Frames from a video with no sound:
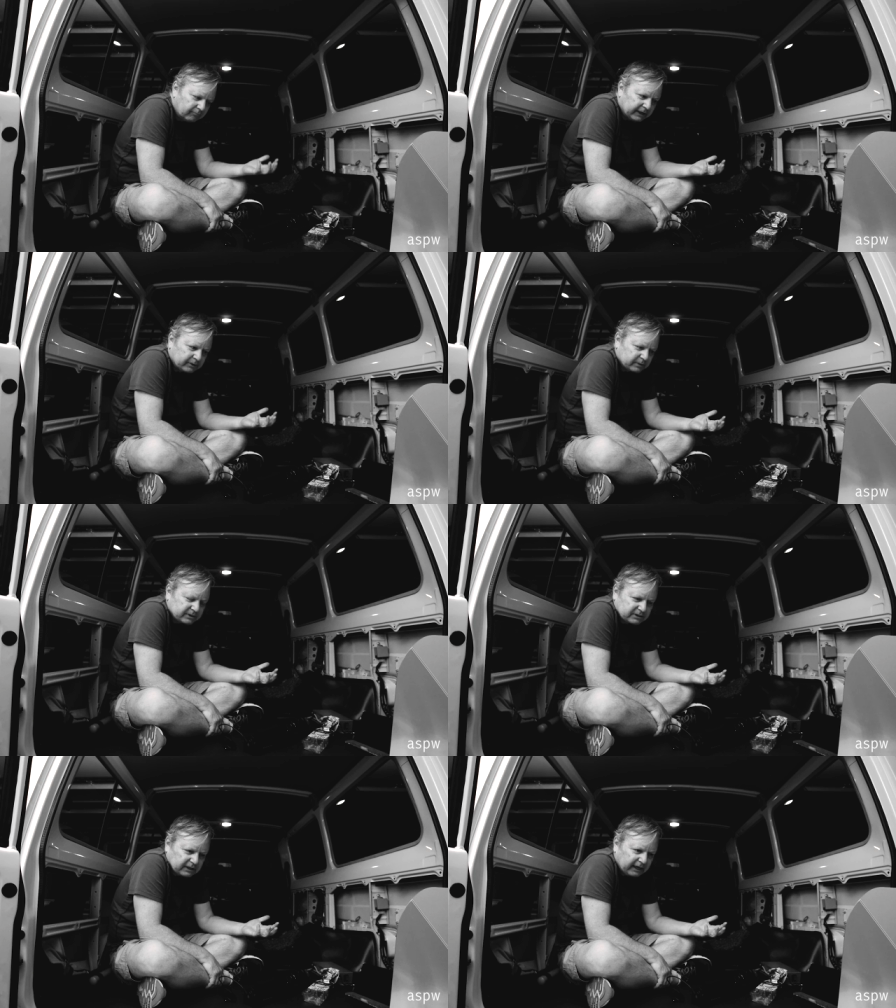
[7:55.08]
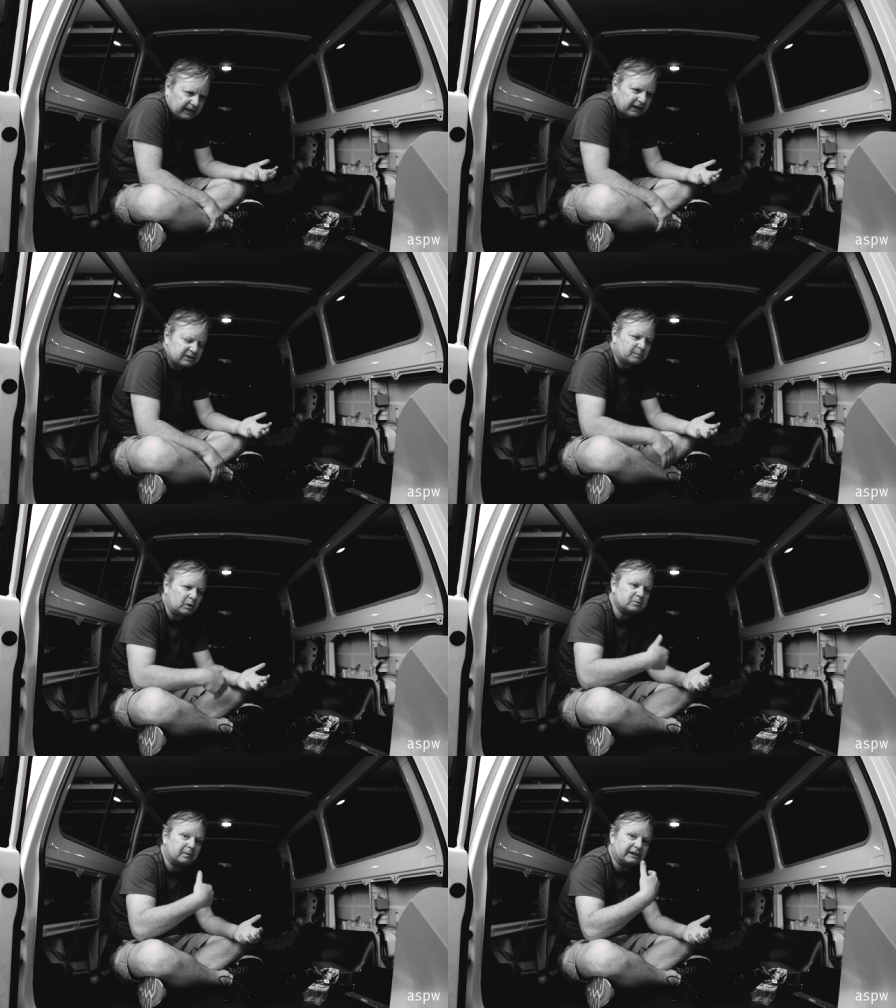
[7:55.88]
It was, I, I
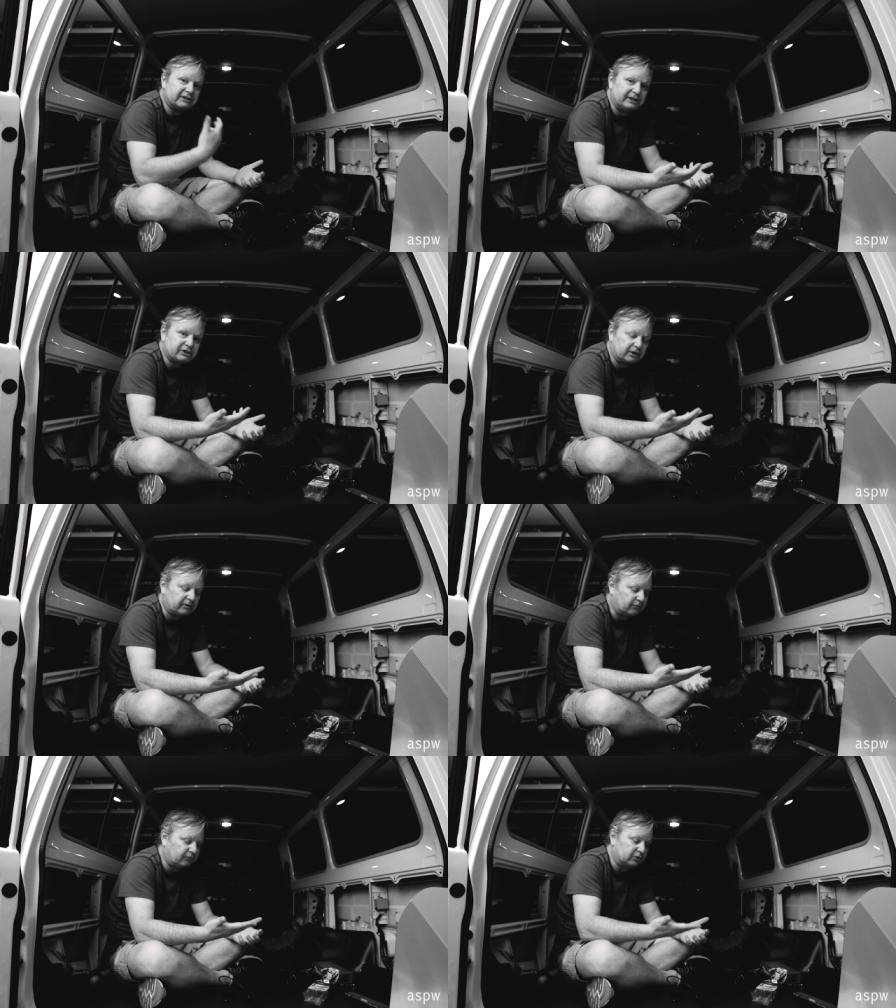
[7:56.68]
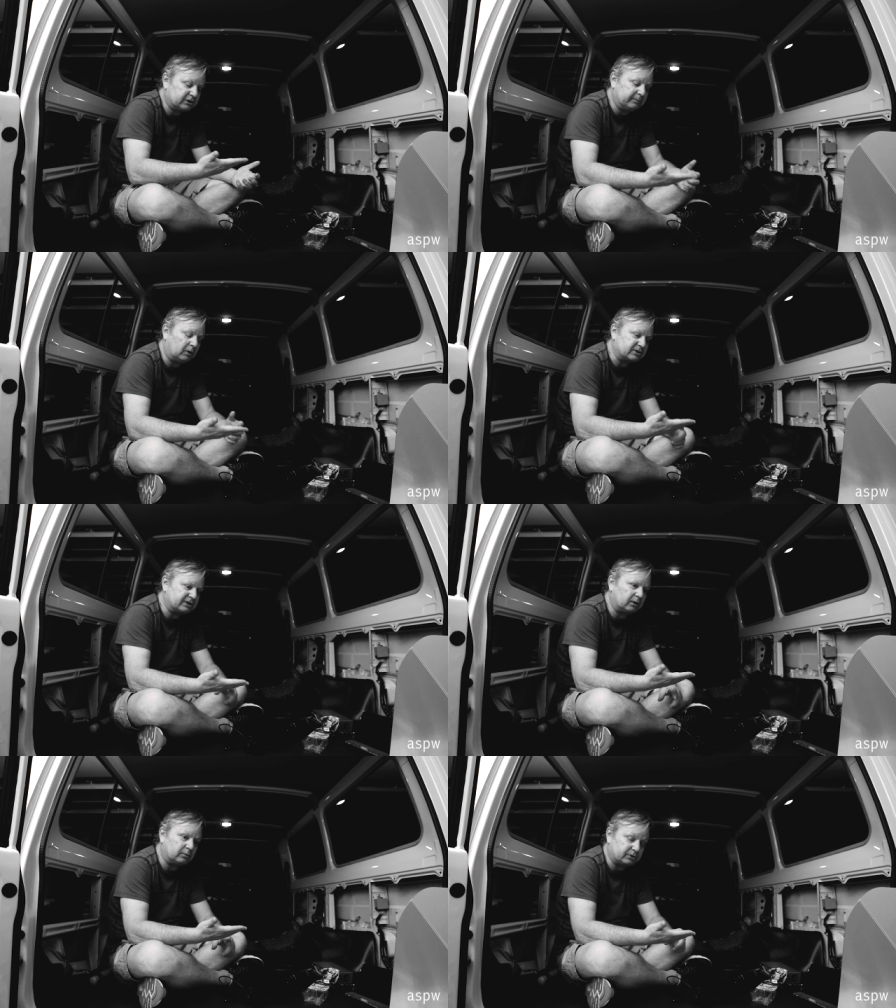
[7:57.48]
suppose my teacher, firstly
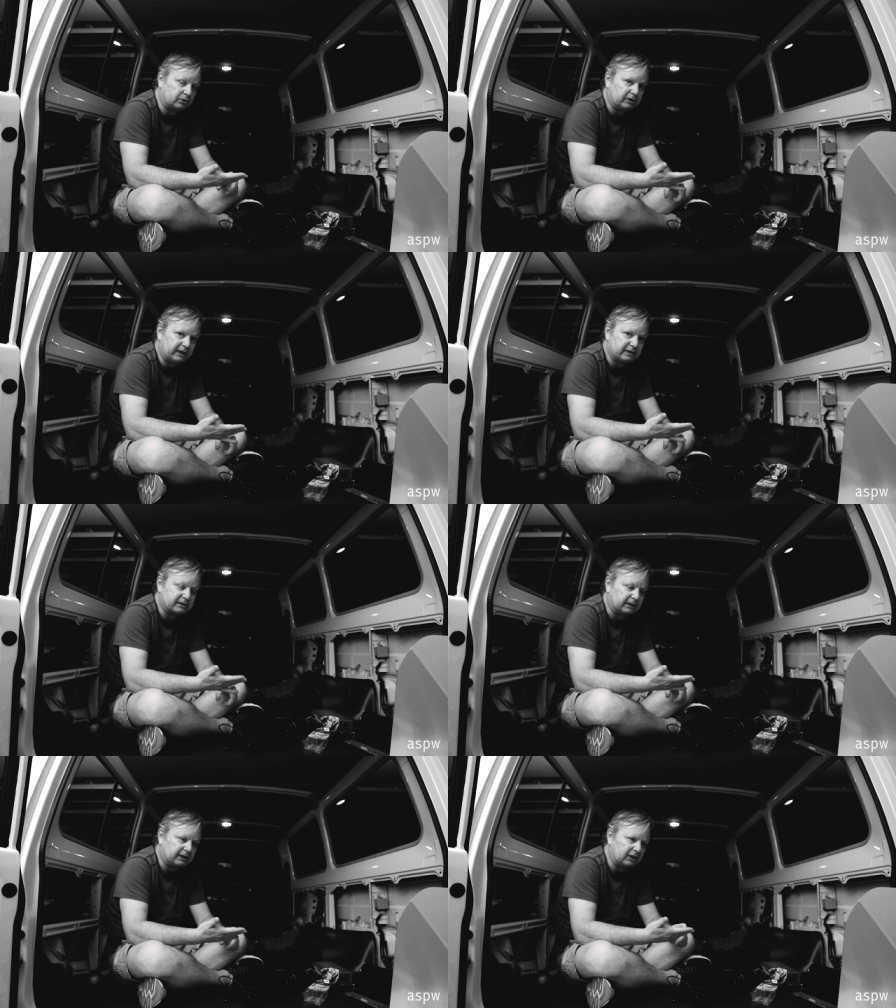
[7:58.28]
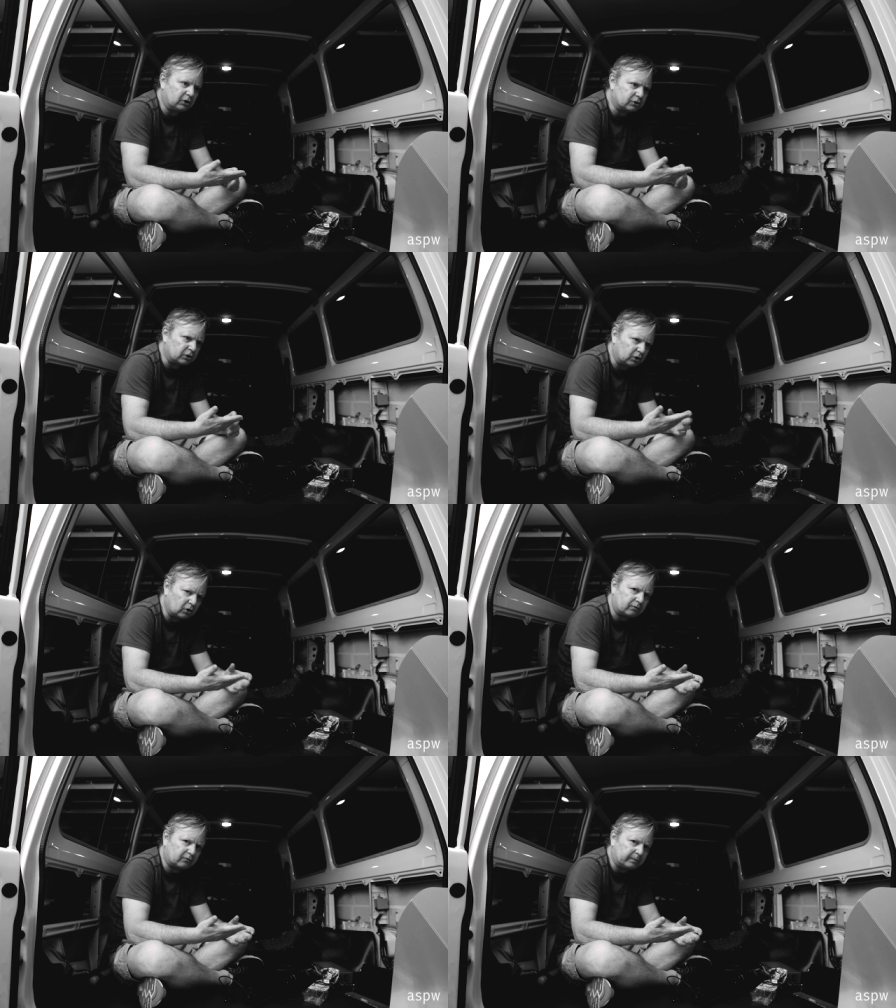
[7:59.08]
Marcel was a good editor and I learnt a
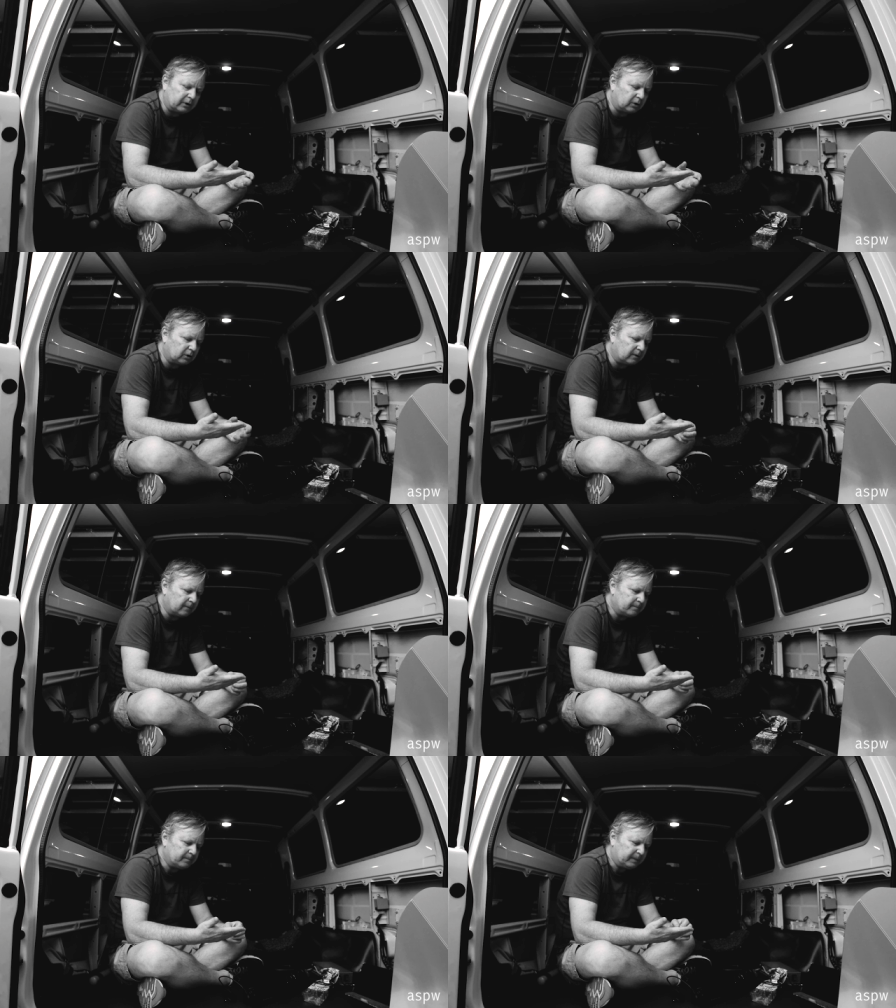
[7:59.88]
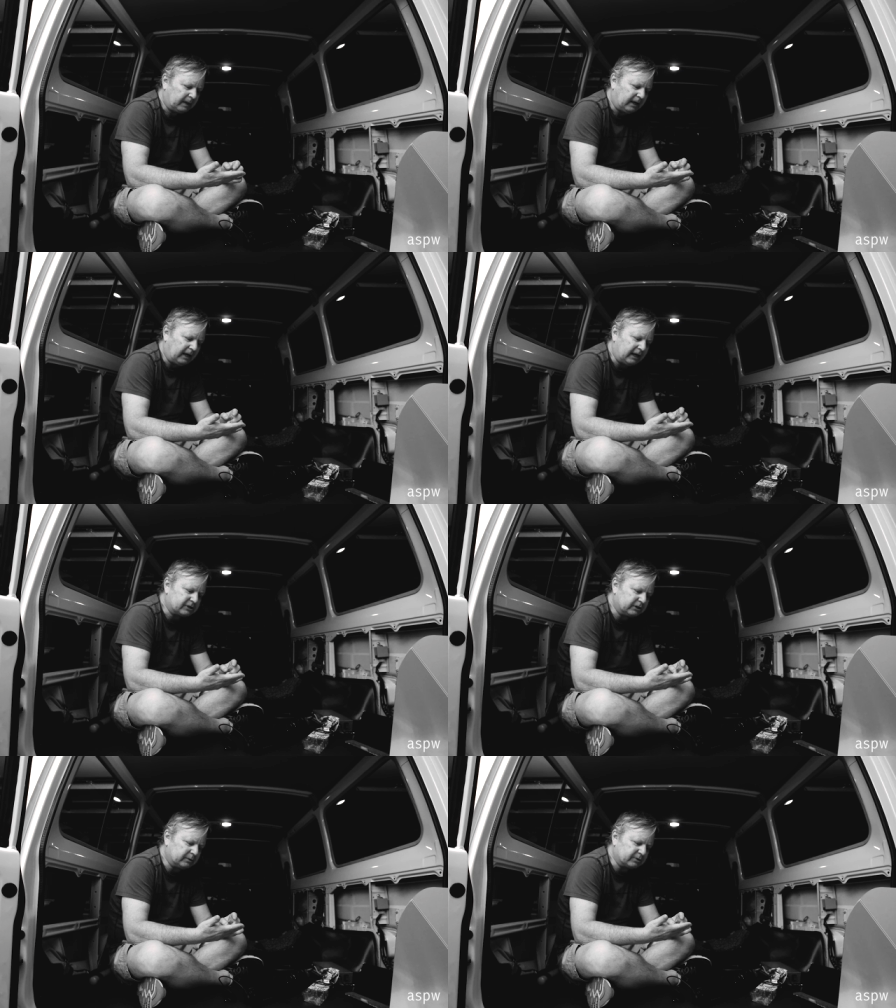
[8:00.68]
lot from her.
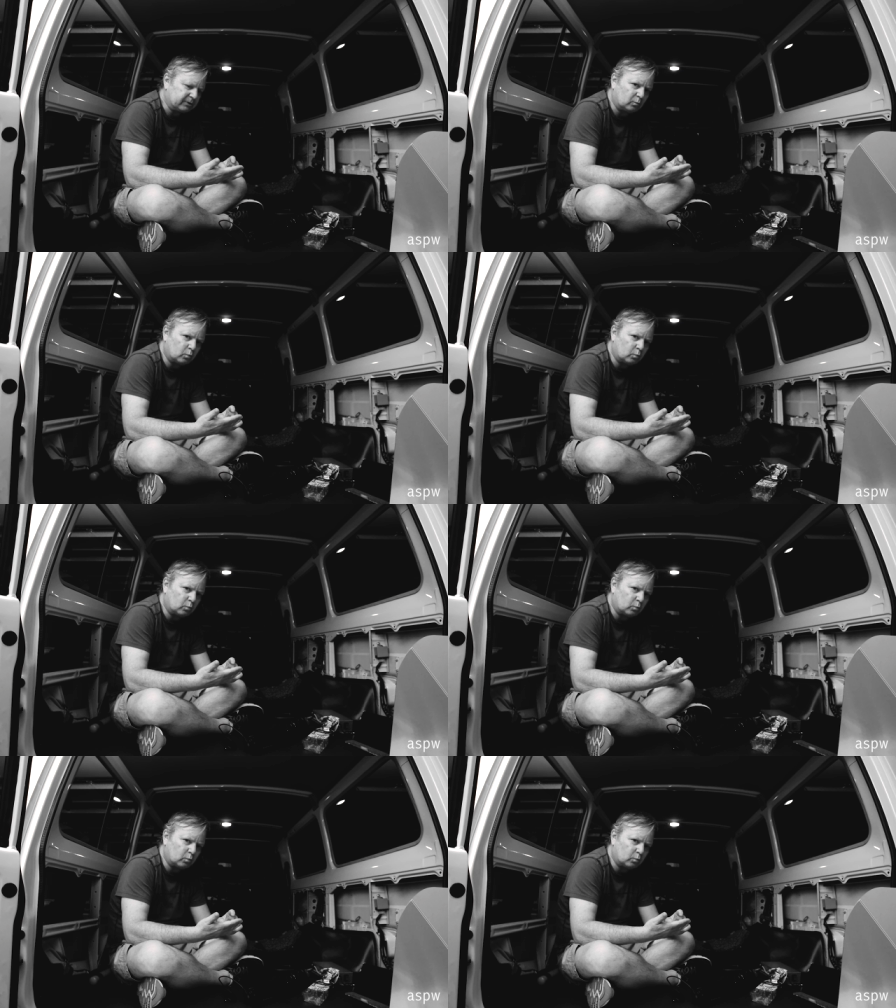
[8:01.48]
Ashley was a